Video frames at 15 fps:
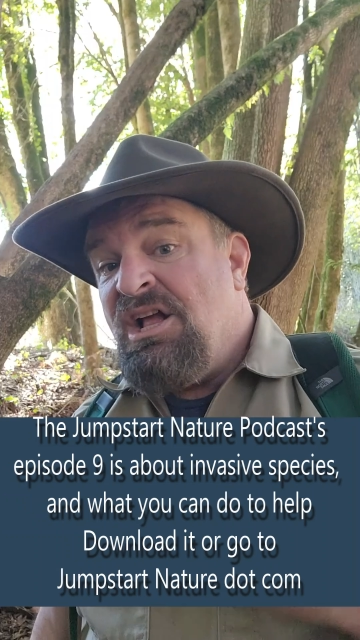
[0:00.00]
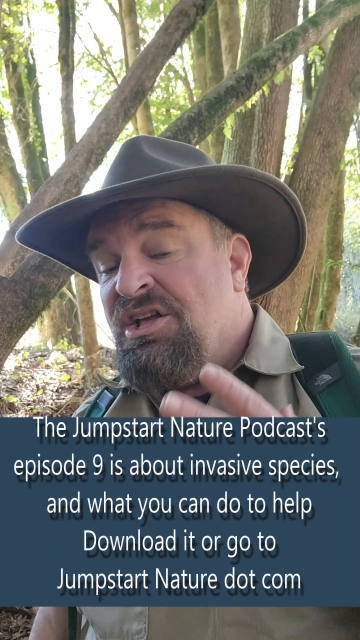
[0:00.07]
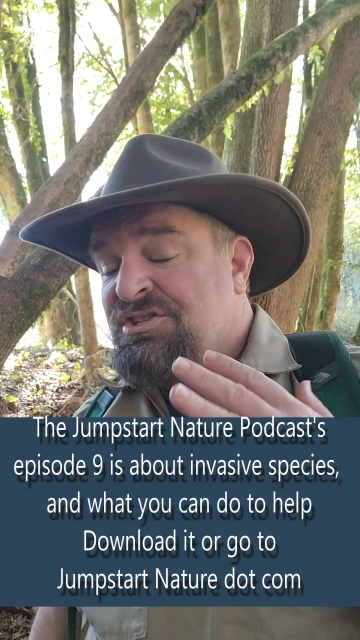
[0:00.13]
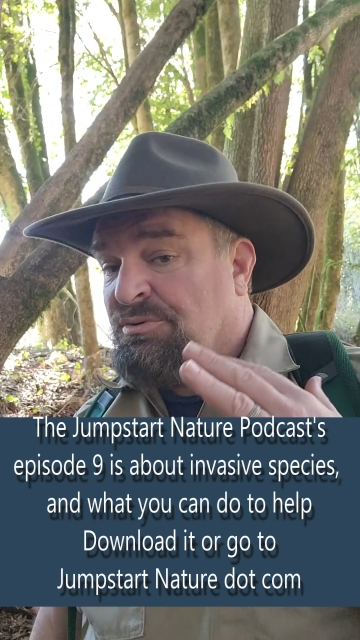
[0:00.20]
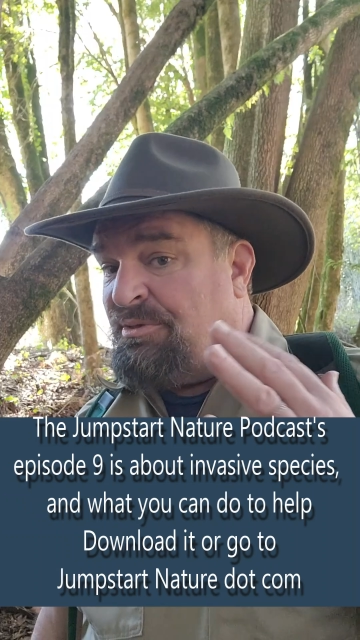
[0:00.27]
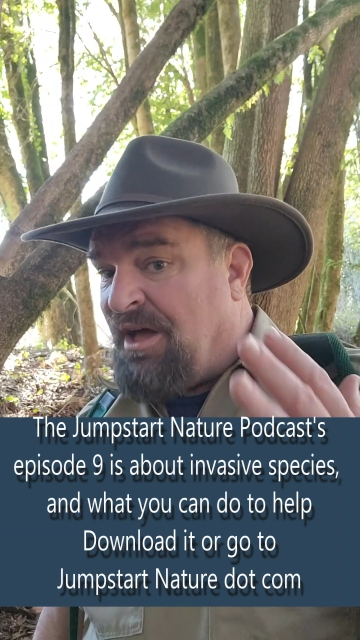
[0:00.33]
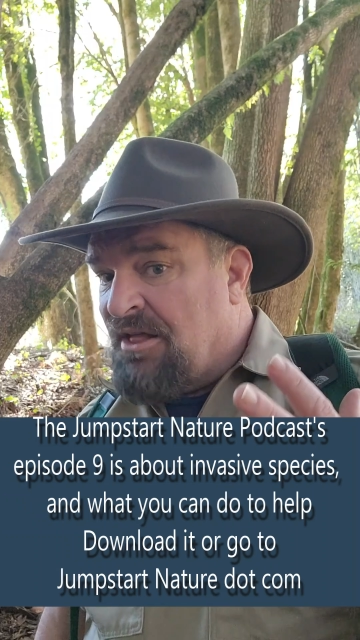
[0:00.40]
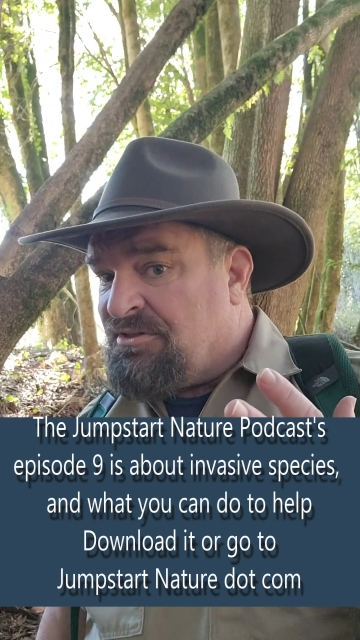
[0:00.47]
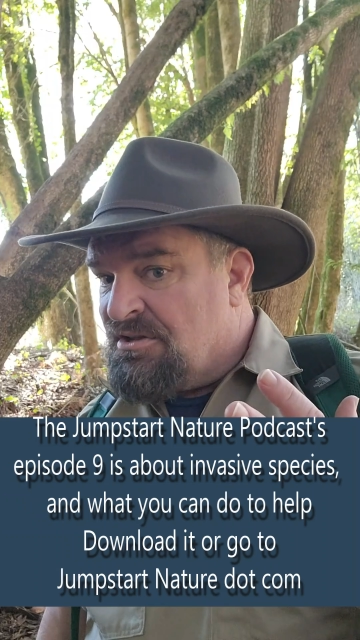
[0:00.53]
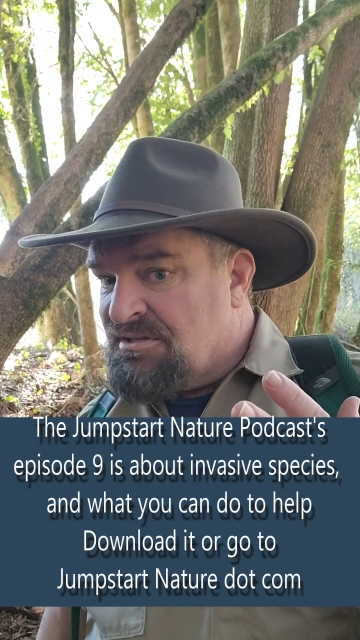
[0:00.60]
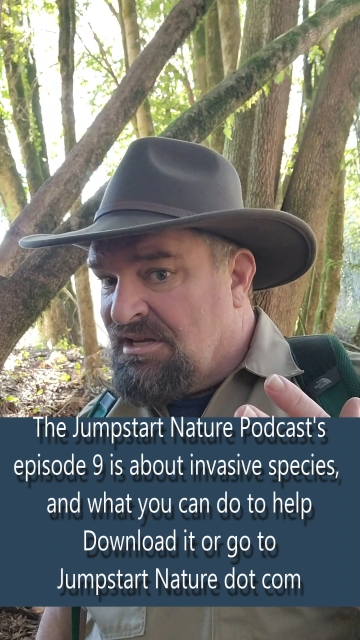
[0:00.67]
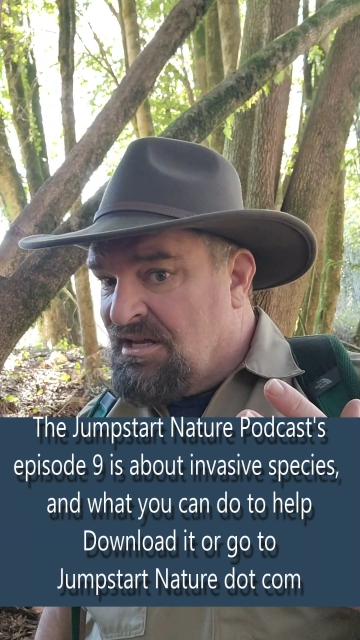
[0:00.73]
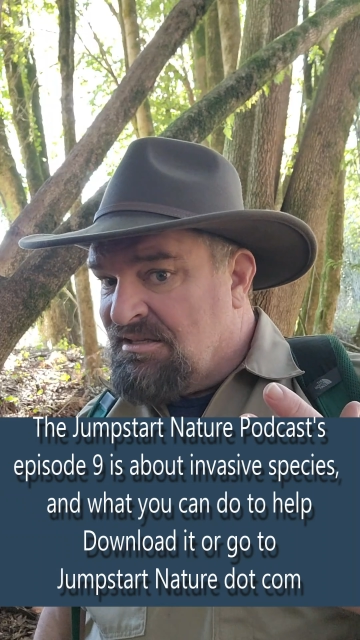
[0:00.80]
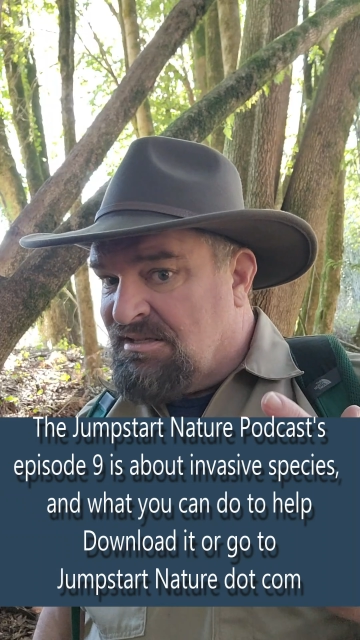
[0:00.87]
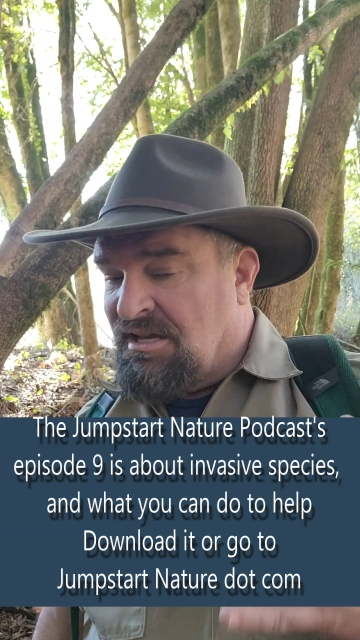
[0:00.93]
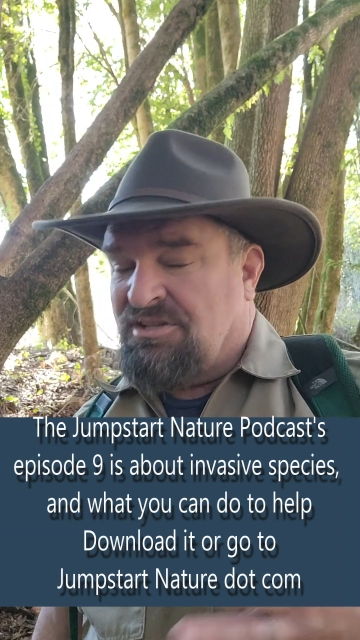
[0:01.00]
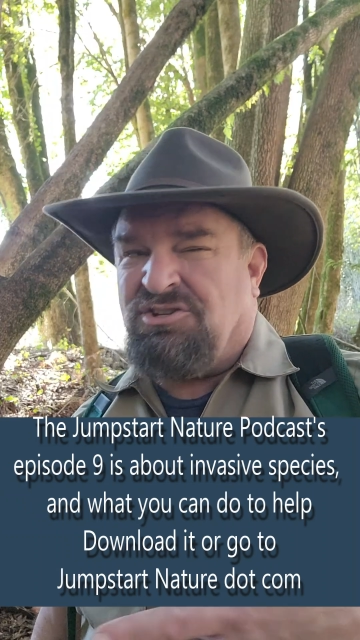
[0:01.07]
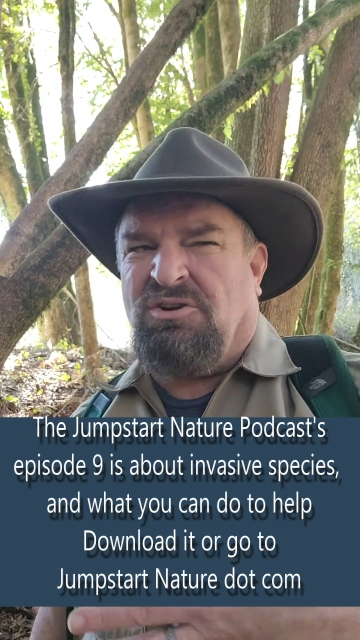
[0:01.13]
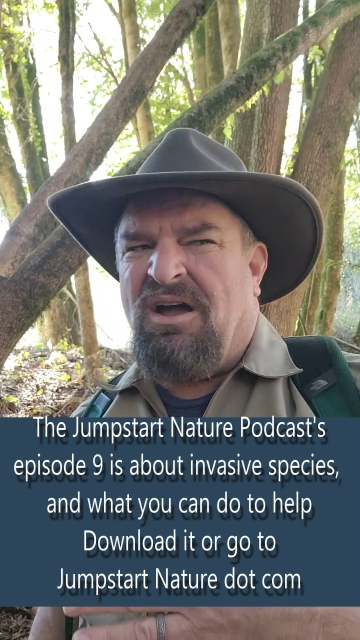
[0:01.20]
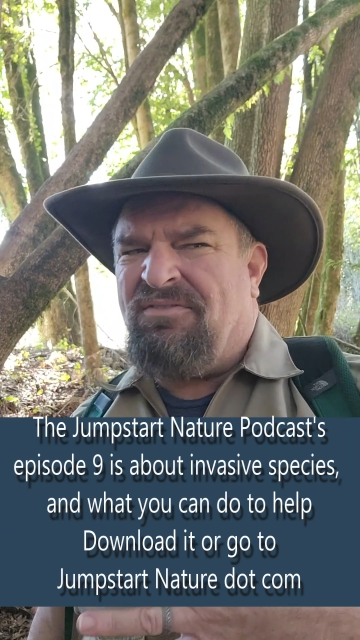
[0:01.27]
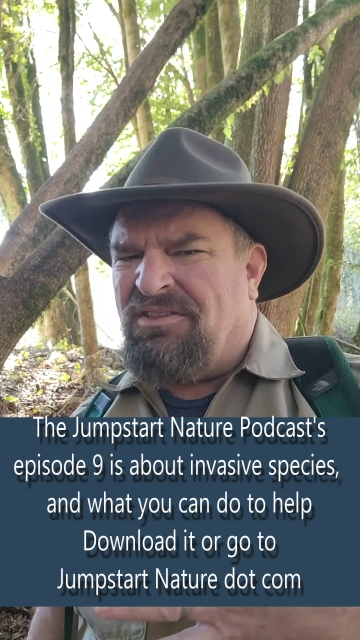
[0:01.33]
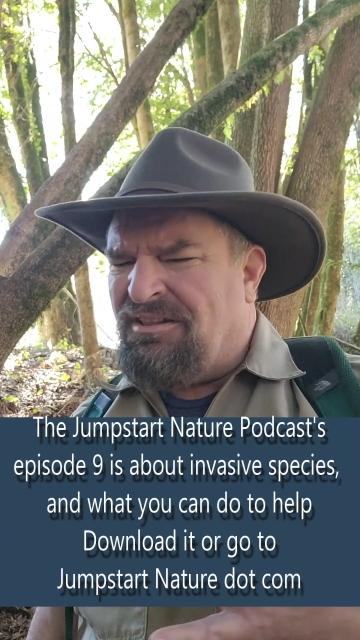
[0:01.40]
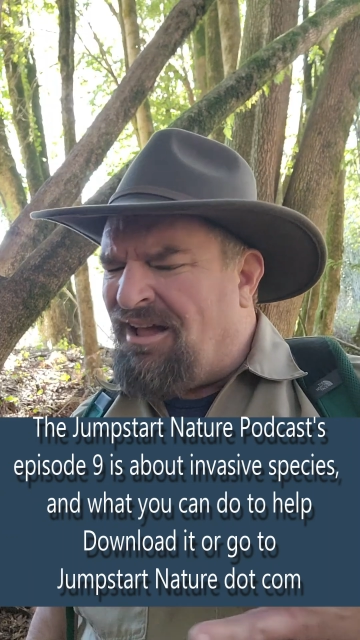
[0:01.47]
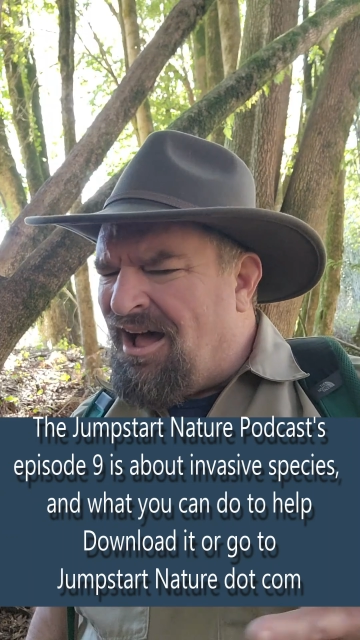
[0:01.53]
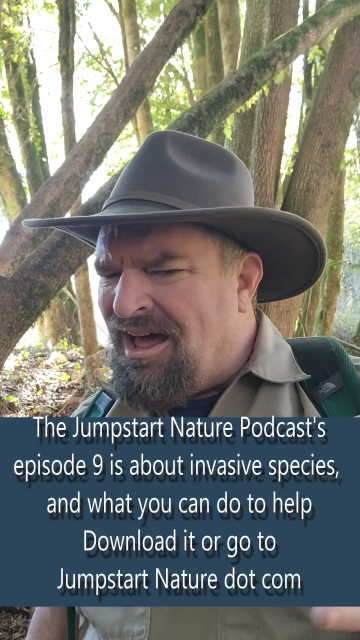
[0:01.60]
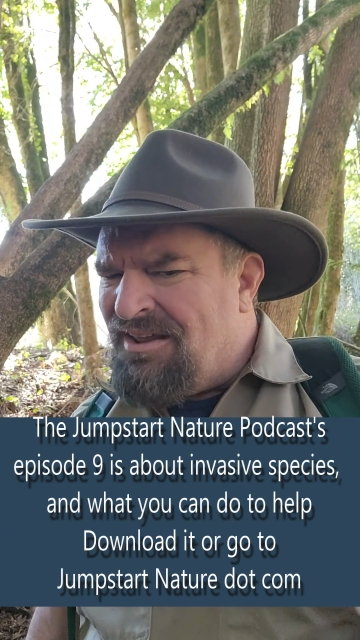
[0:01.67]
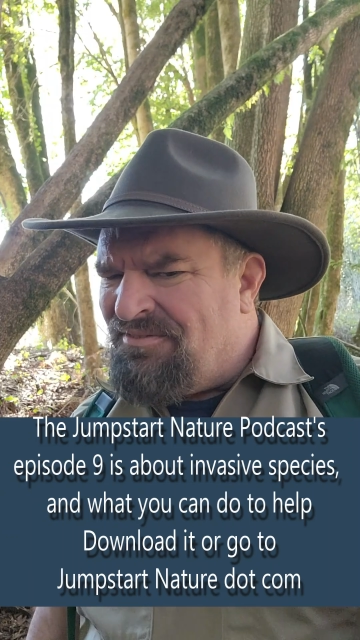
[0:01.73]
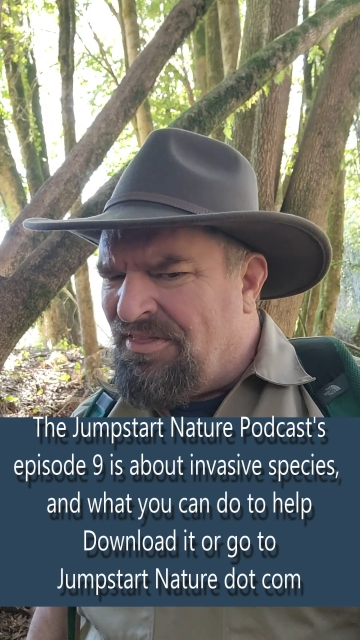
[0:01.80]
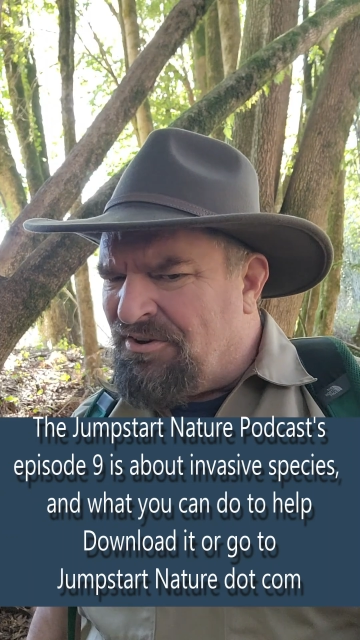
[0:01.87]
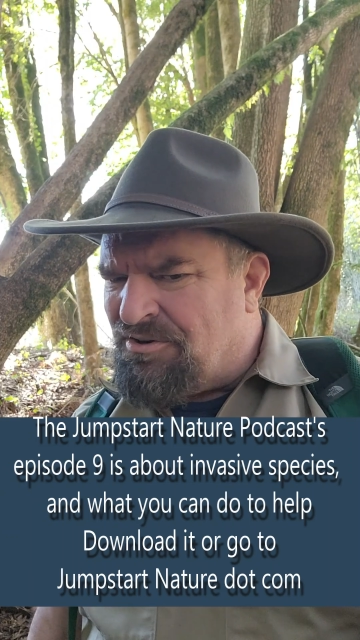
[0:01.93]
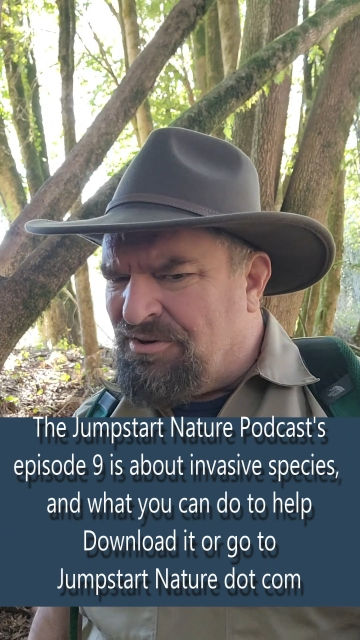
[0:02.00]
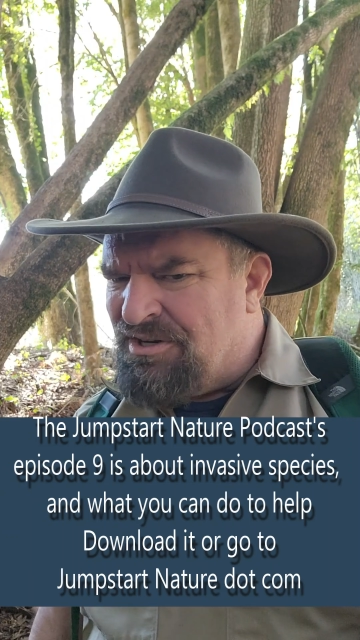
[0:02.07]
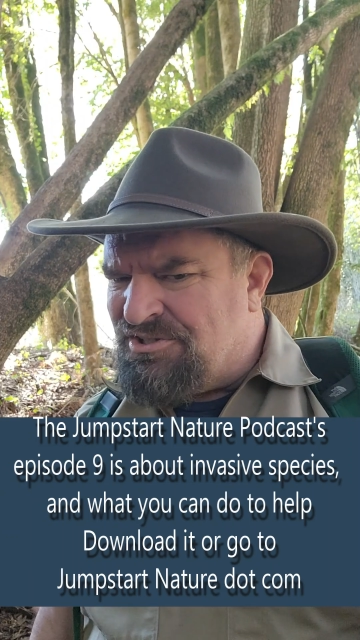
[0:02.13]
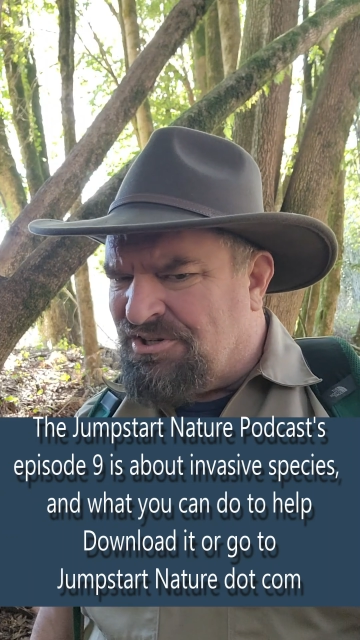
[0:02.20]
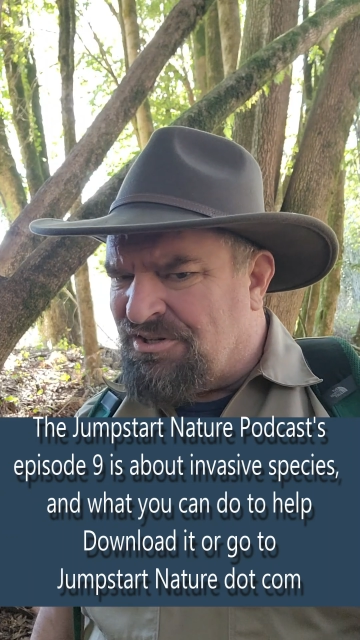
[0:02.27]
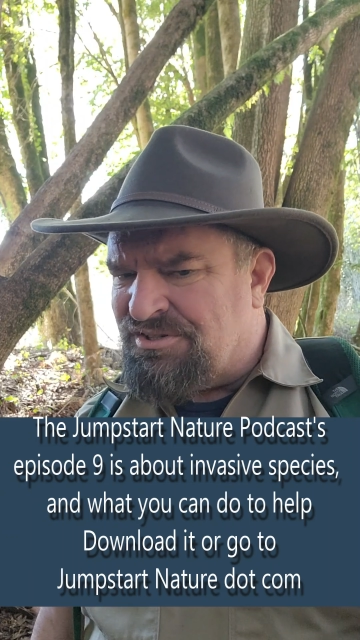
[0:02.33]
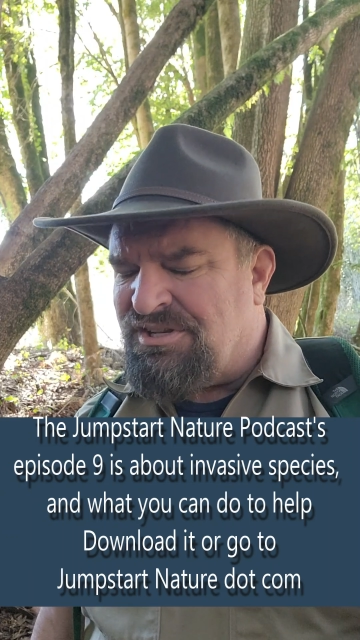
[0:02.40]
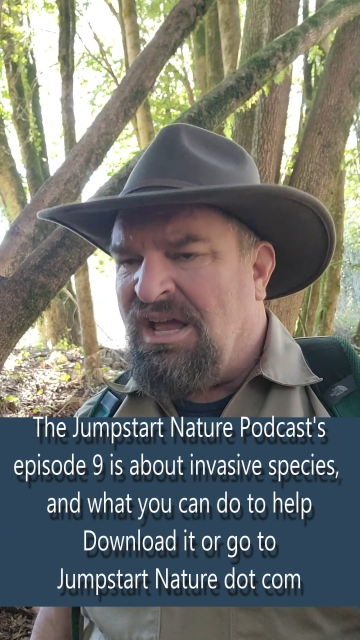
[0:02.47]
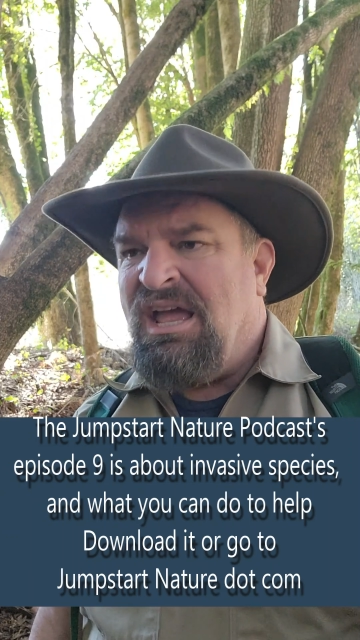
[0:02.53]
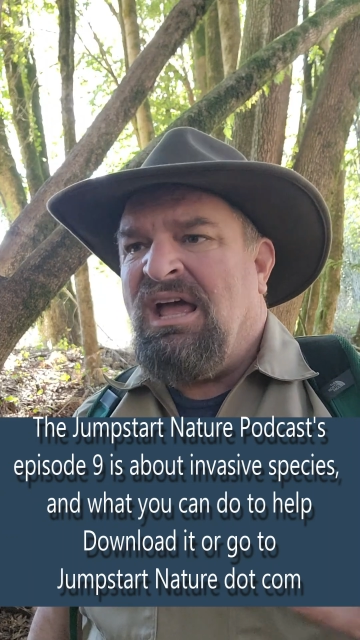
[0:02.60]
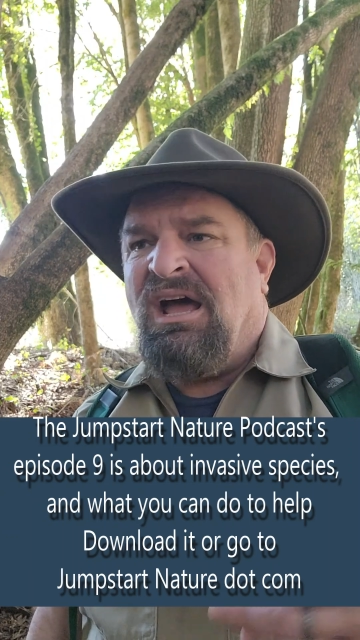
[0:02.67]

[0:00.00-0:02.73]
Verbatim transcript: So without those insects, you don't have a lot of other creatures.